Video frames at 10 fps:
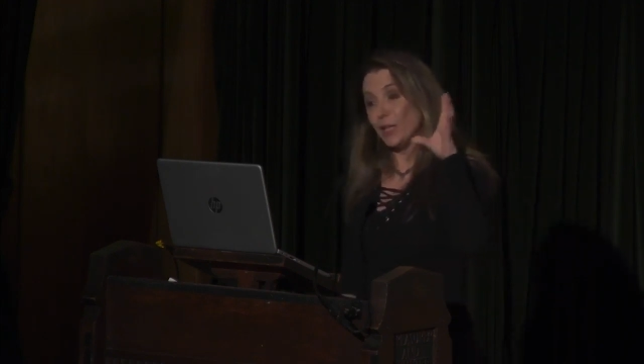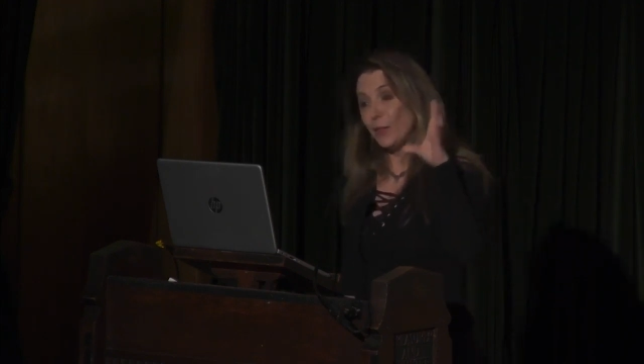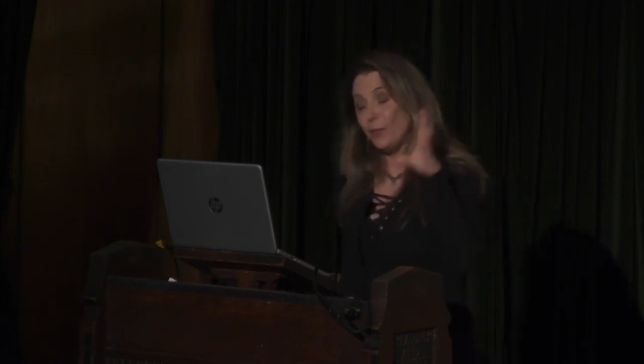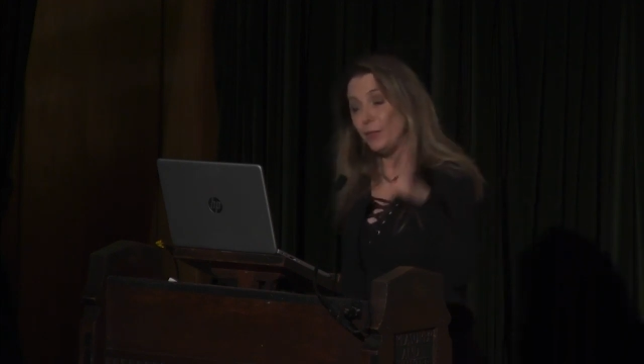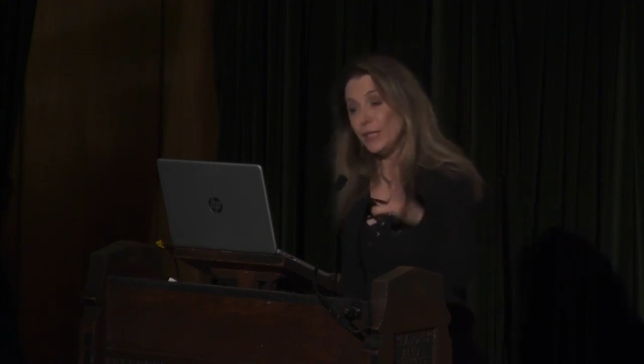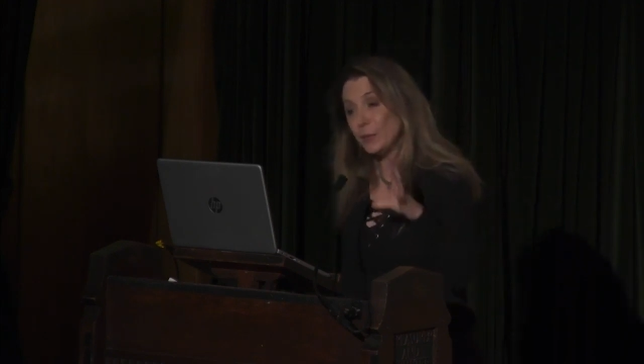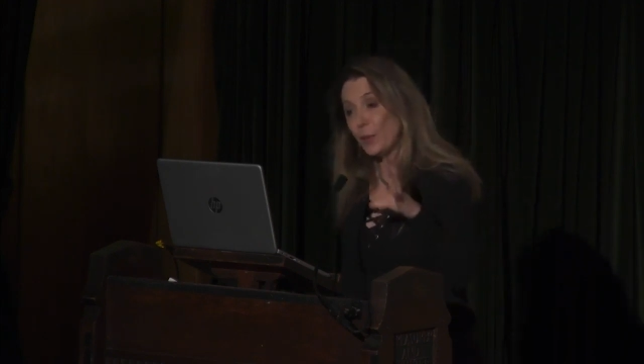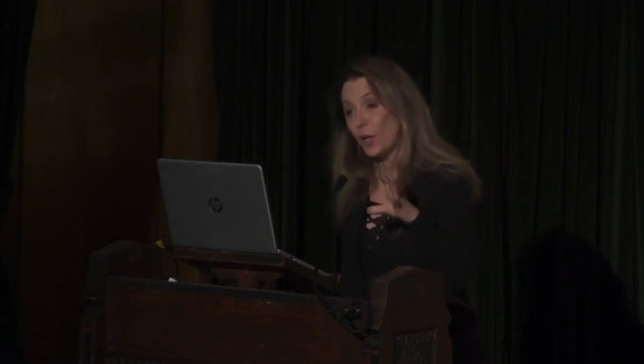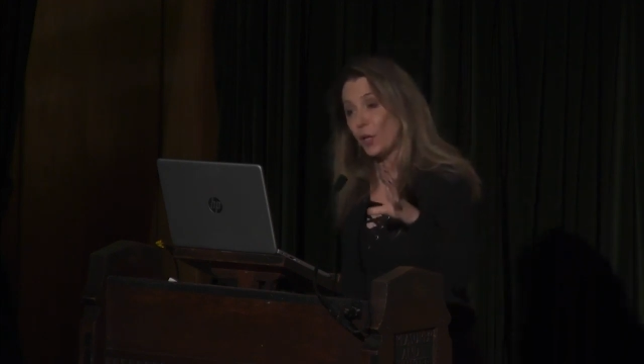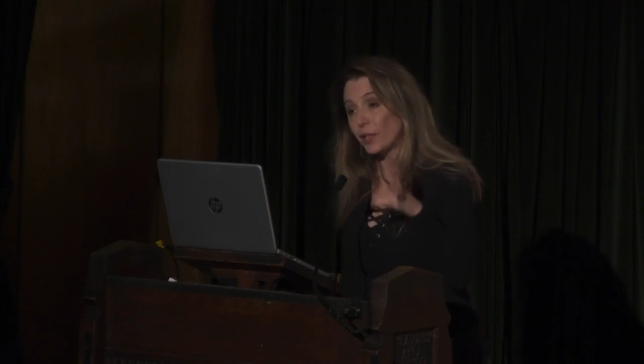This
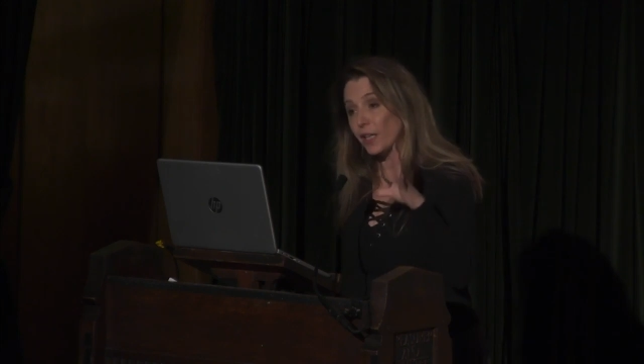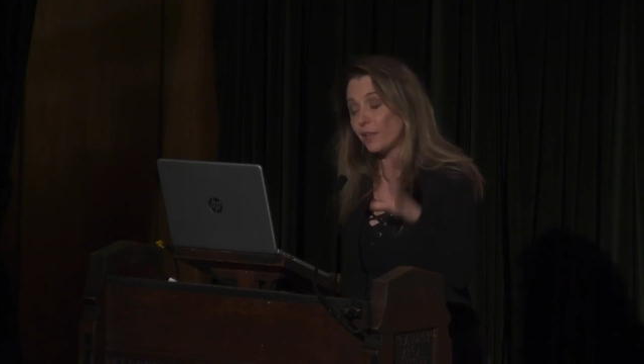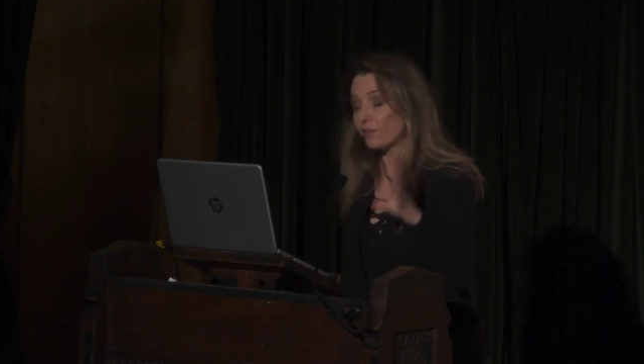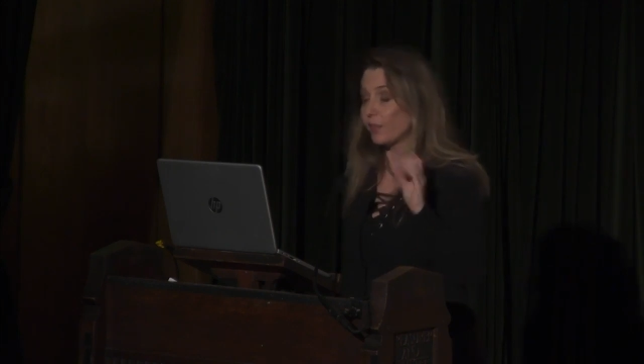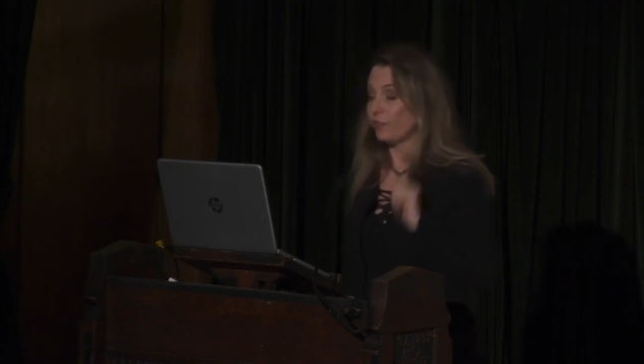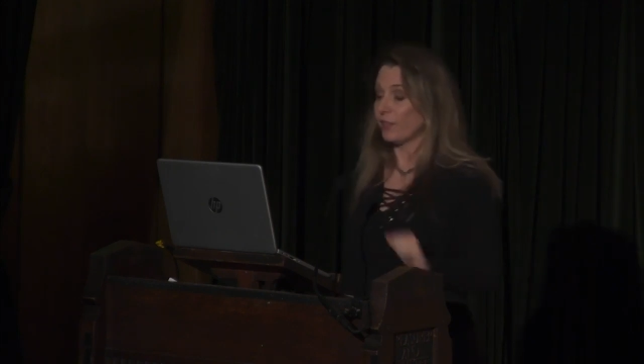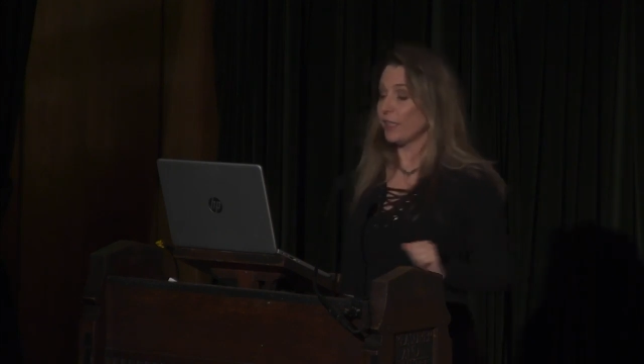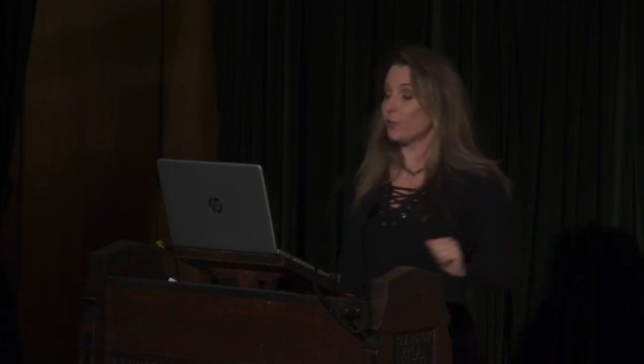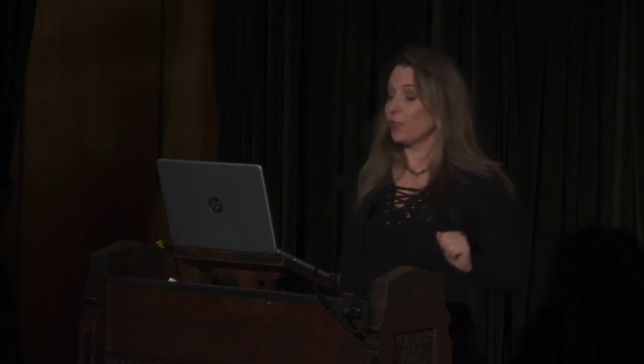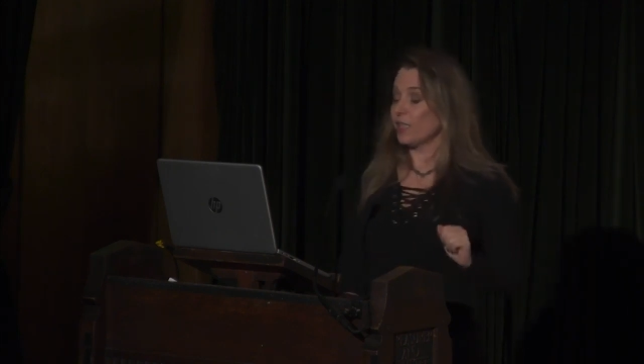part I find very
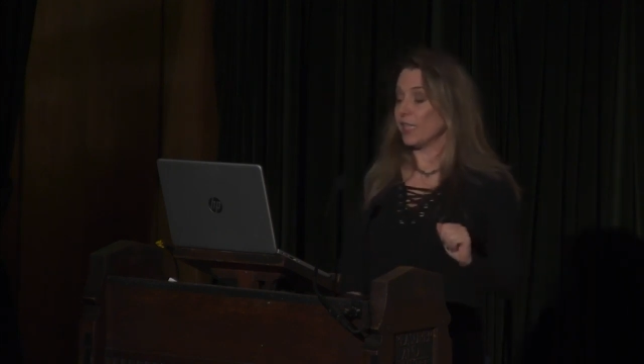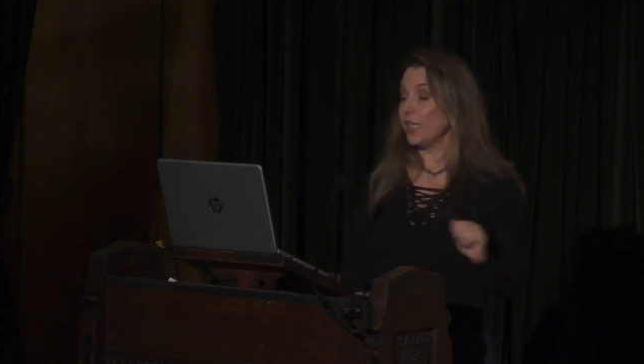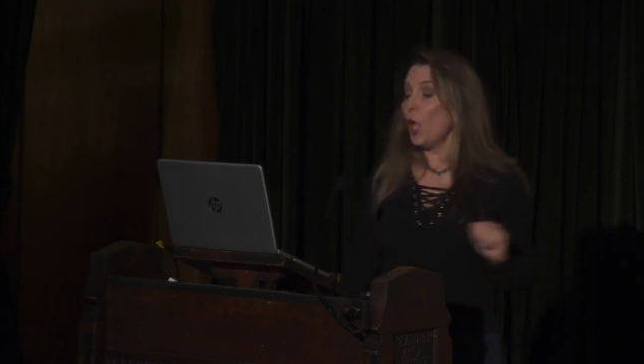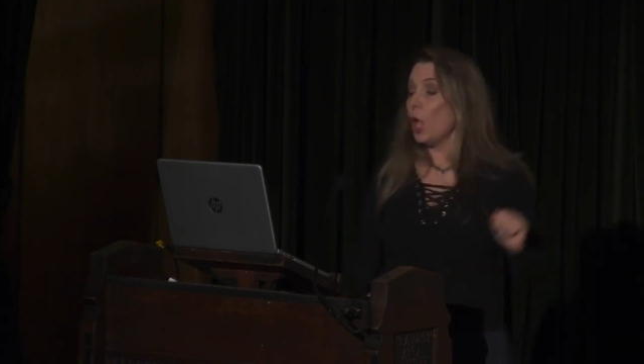interesting. A